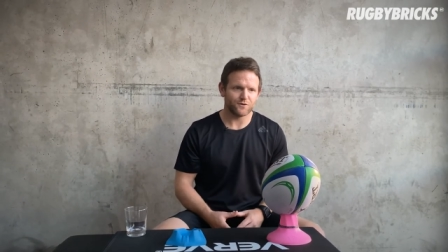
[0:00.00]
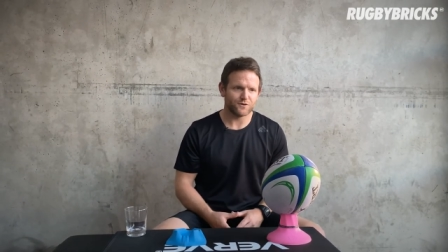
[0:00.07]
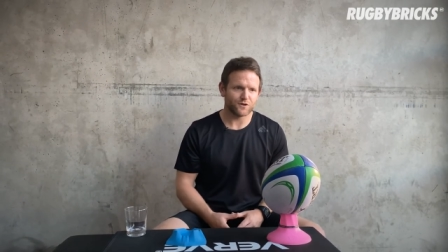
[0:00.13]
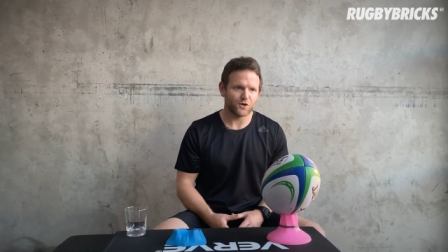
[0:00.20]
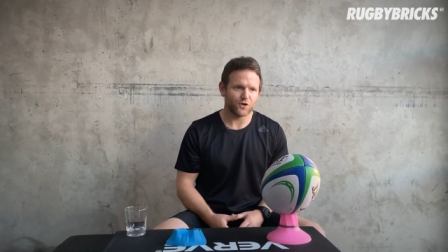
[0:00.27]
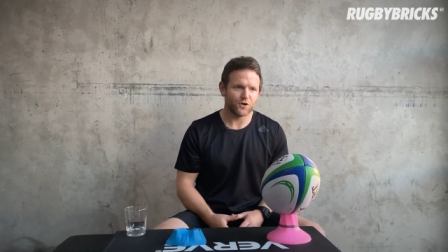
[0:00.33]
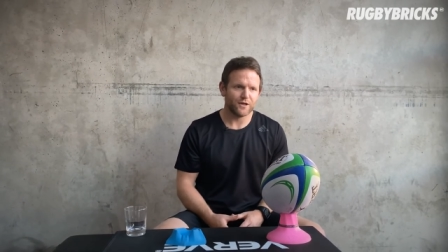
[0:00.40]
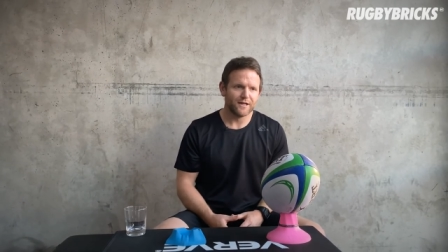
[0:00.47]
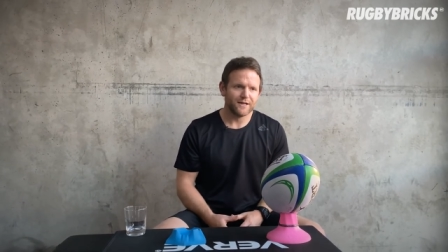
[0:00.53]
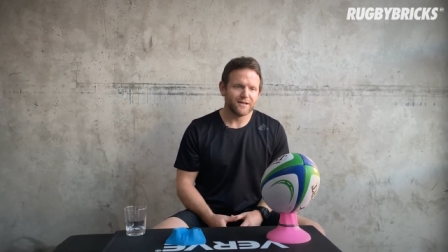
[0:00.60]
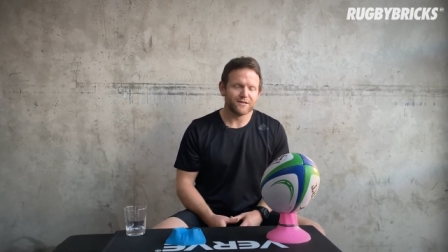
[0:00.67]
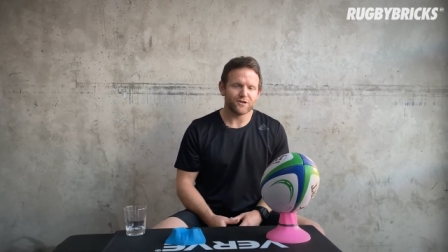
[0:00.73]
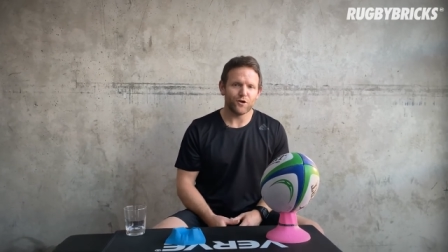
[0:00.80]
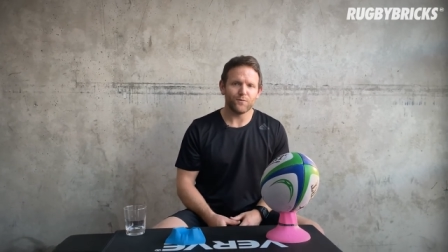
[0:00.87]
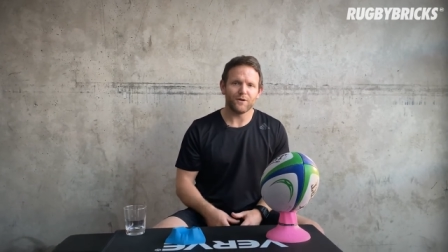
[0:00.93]
So
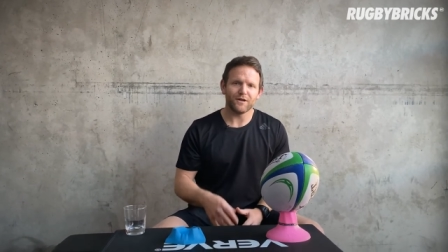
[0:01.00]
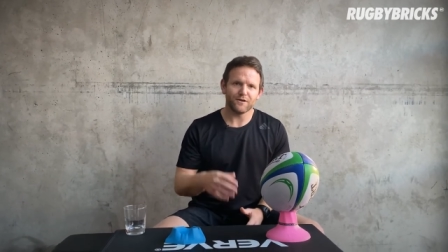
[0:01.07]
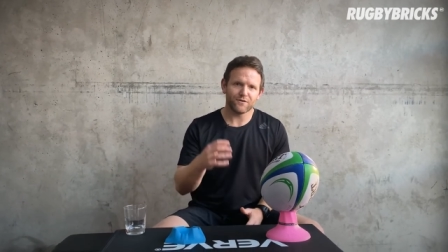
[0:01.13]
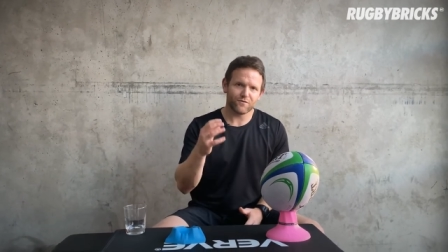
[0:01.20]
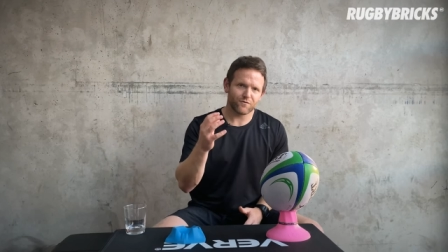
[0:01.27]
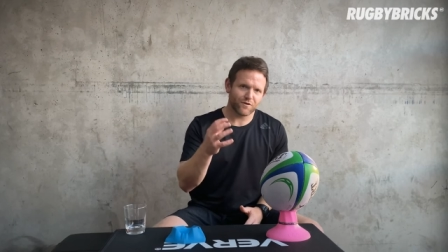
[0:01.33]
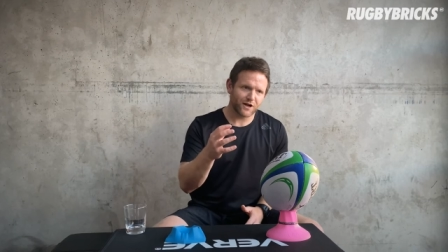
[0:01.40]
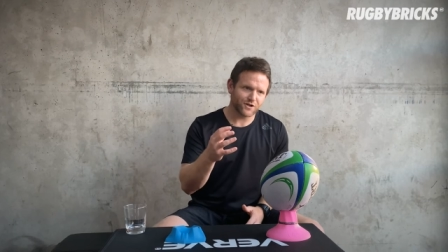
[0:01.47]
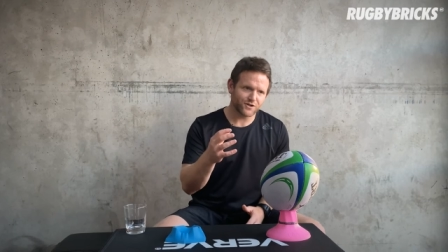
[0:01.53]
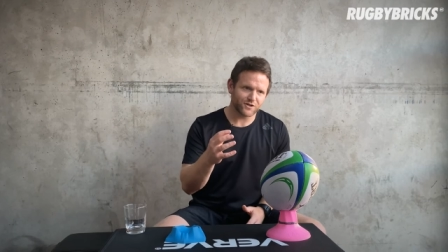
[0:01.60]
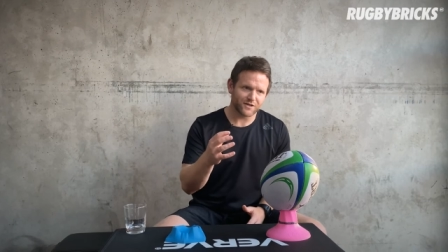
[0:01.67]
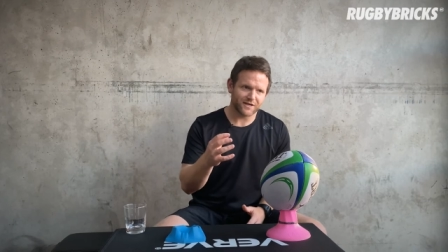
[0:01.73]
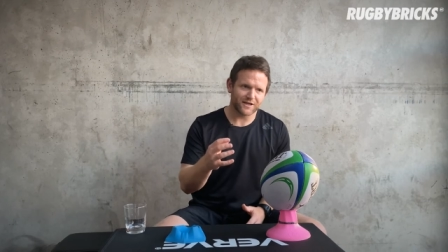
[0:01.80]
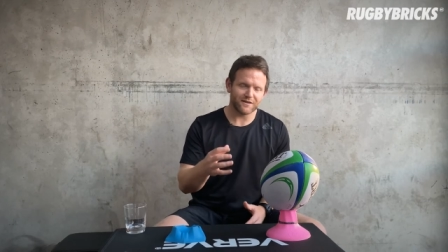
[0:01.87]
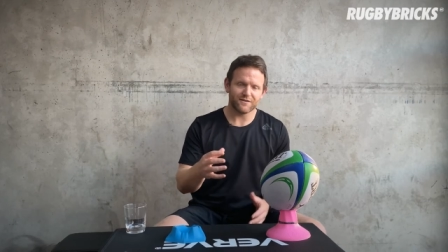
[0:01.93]
don't be in a rush
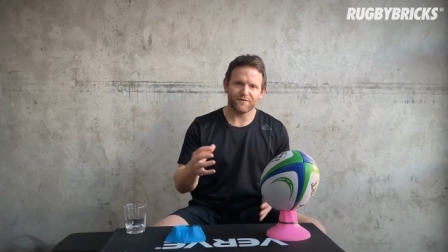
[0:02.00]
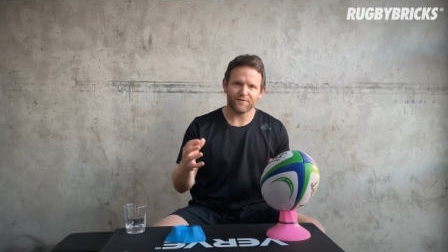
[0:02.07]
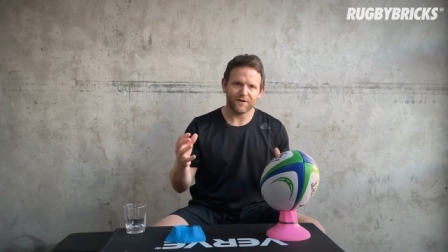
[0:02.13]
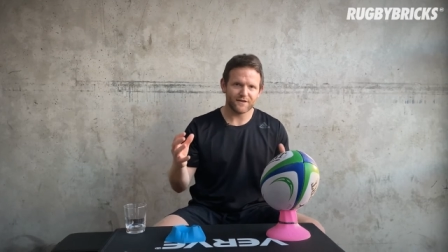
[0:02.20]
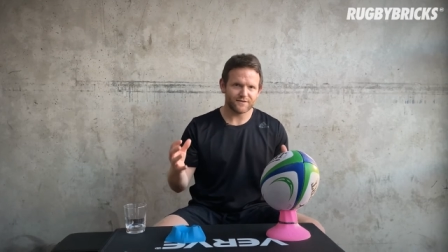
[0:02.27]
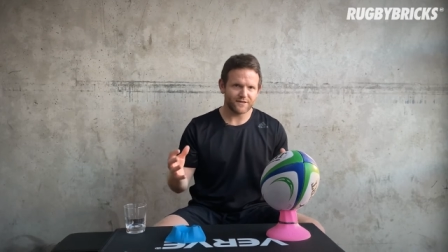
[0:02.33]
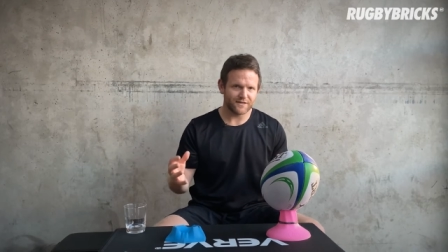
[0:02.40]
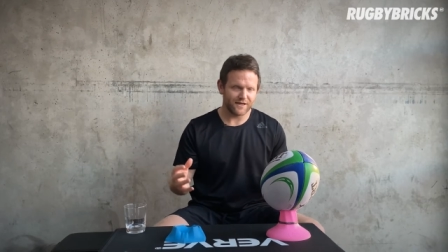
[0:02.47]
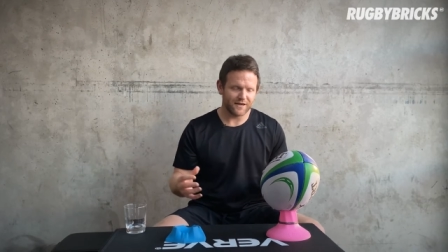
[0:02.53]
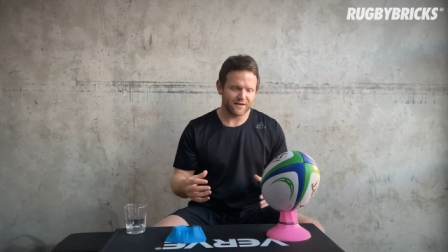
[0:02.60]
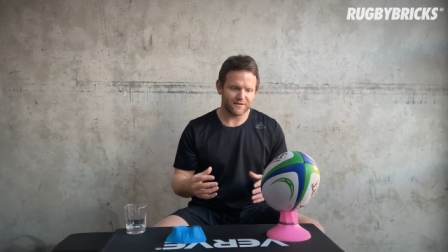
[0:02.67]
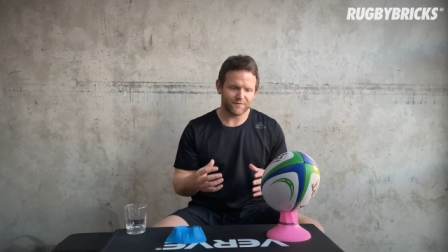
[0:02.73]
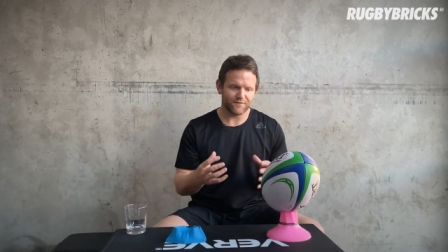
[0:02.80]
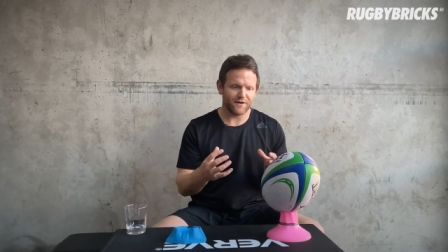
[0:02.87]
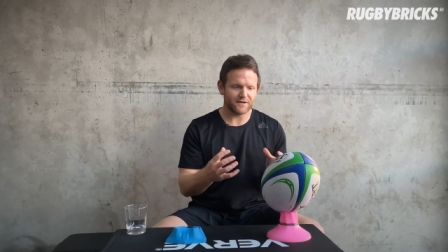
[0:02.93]
to get the fancy gear,
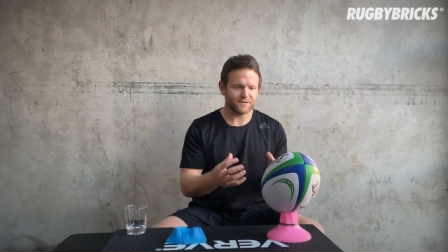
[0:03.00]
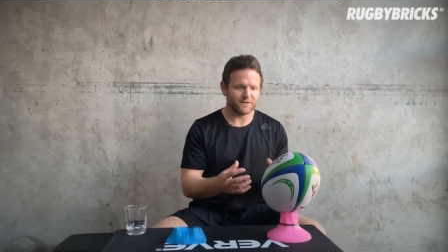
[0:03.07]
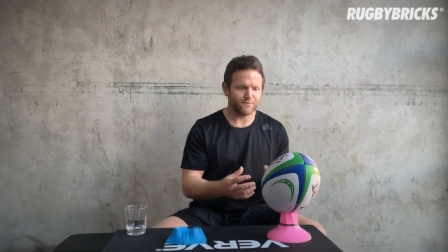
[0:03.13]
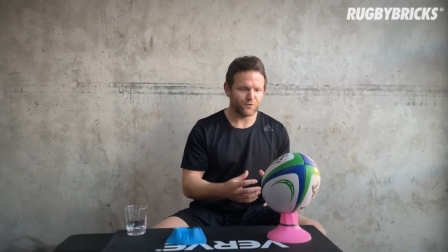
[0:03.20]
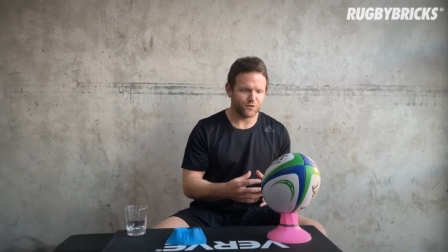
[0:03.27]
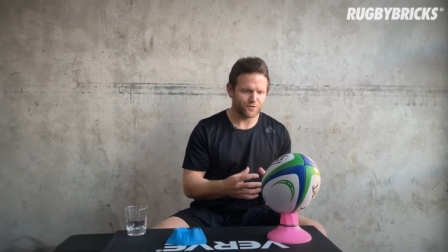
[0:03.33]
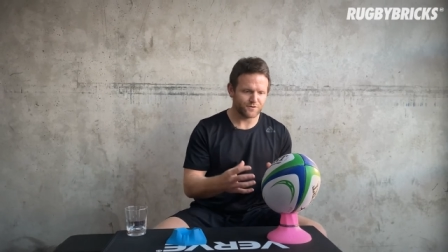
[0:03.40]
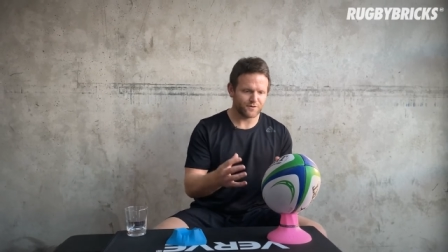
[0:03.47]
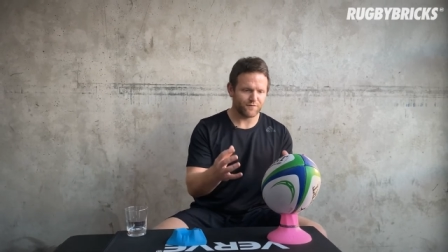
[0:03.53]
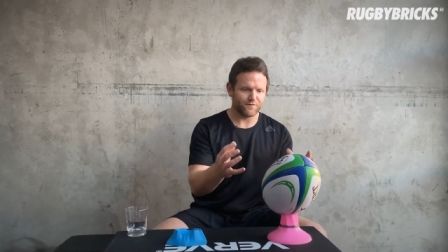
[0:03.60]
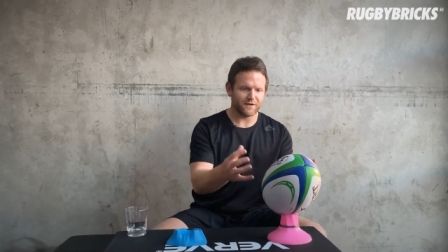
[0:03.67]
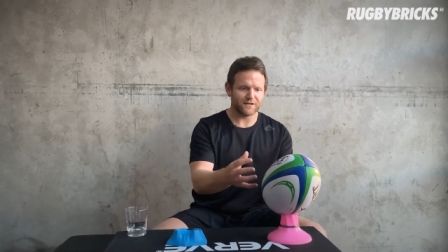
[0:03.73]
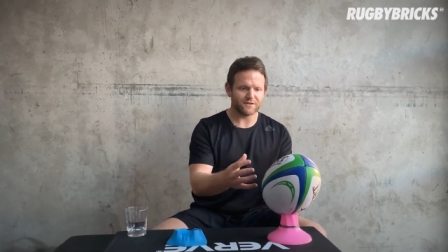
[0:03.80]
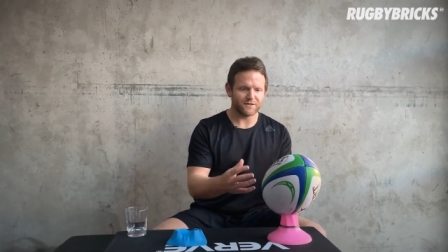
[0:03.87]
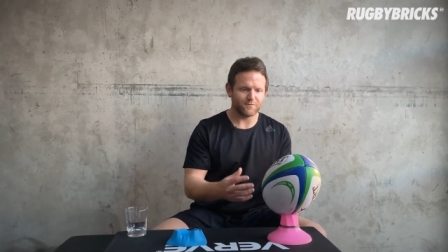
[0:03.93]
the fancy boots, the
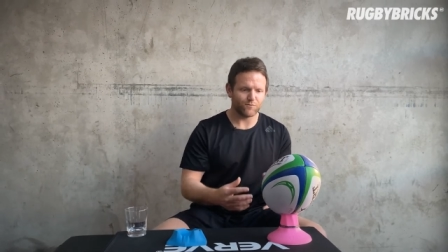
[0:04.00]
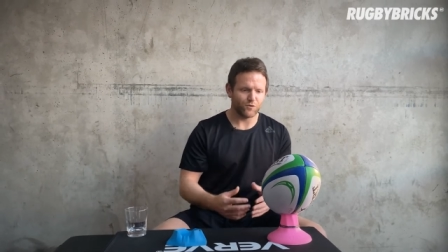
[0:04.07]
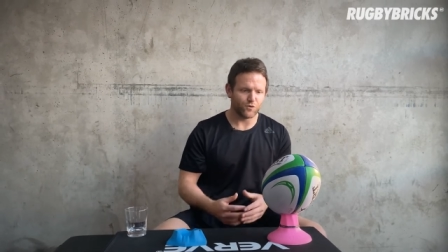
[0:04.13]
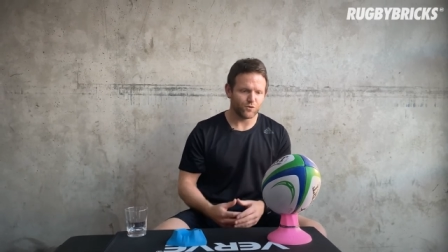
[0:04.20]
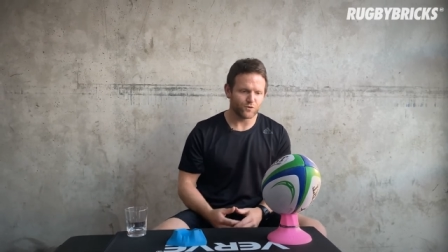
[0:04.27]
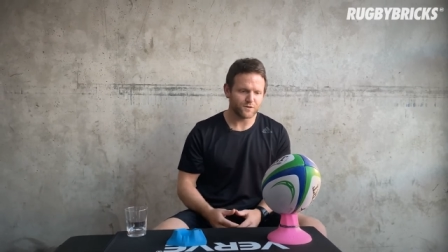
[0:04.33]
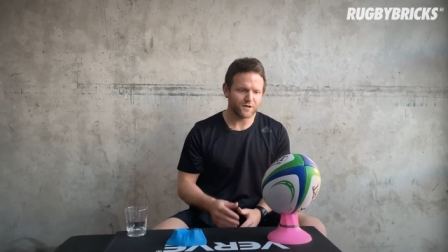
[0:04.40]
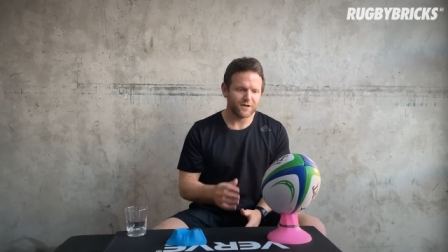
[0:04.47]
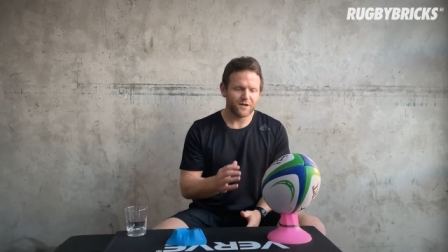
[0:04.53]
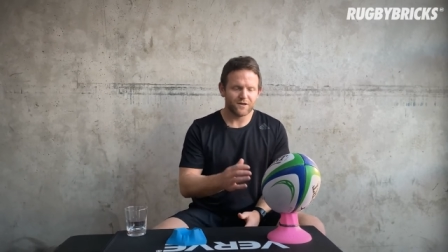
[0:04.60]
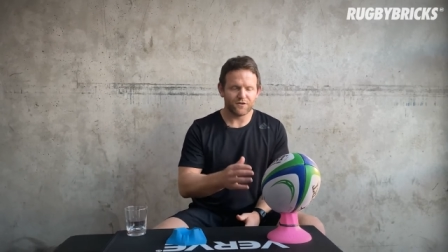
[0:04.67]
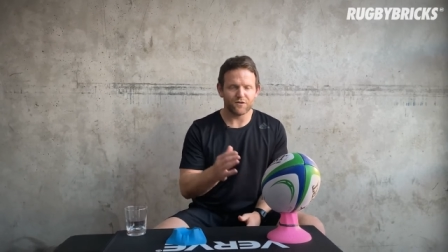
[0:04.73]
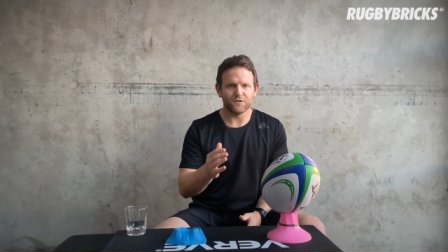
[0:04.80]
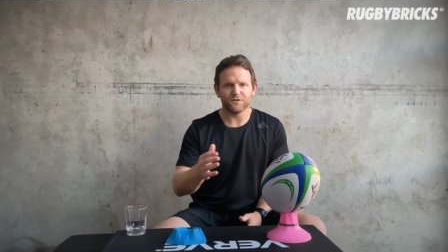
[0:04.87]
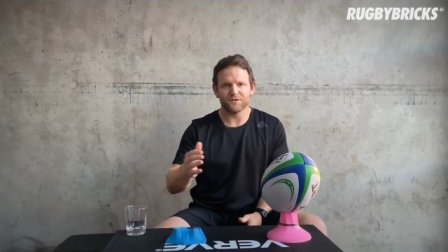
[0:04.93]
fancy balls.
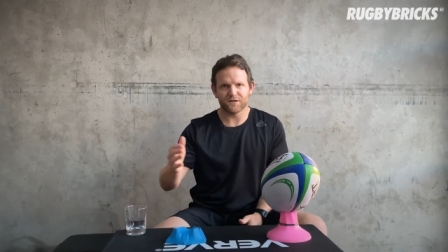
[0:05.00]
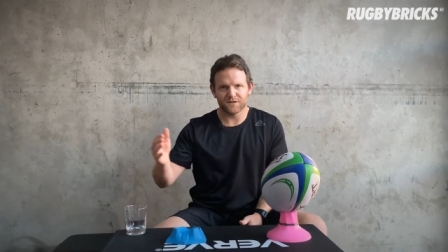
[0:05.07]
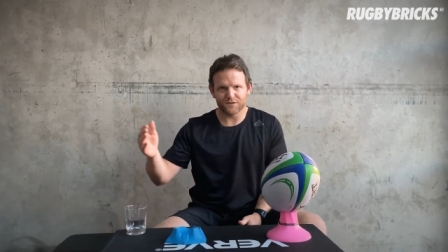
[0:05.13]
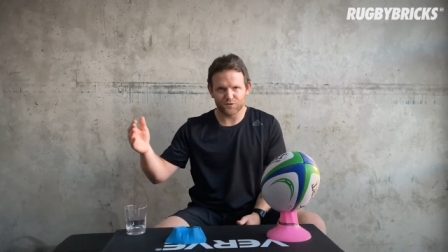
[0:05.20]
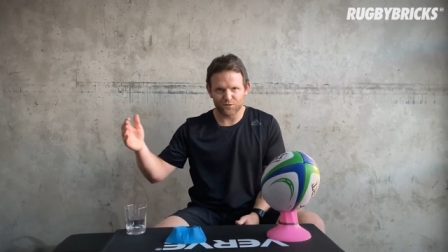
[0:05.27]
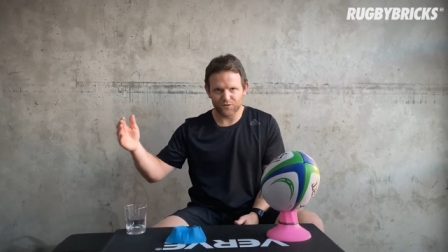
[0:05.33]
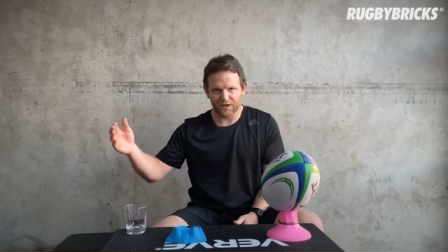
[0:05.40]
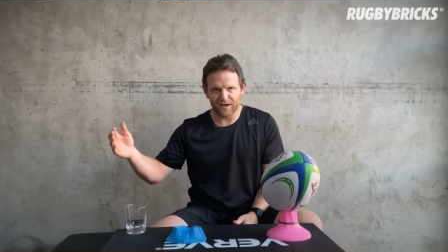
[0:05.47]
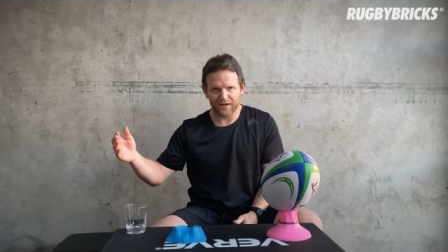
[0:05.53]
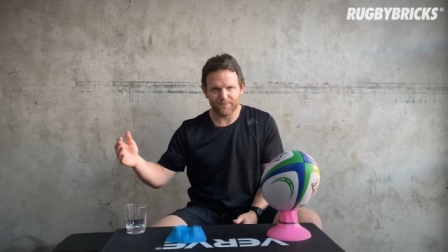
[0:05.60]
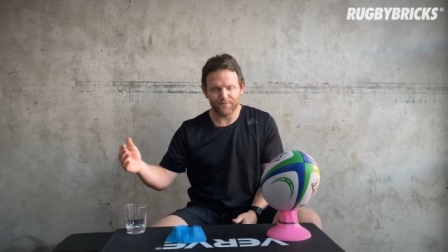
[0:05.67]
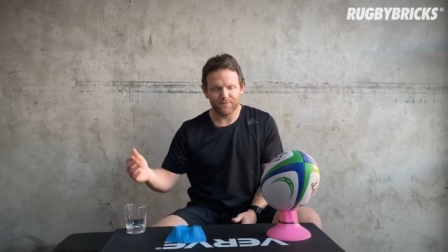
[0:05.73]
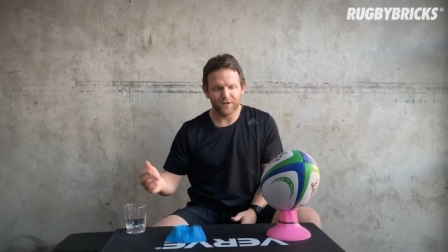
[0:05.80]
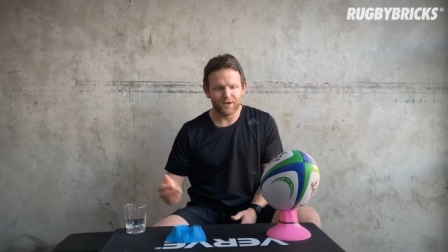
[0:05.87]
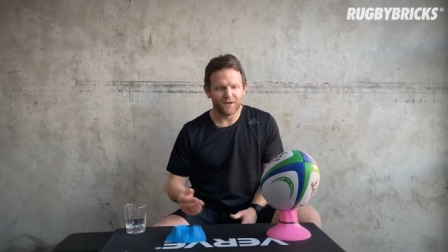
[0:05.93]
Those things all
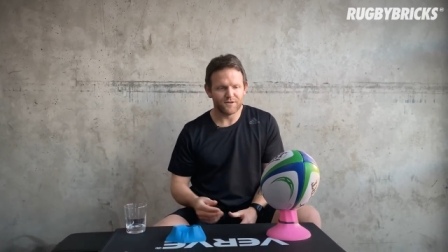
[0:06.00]
come.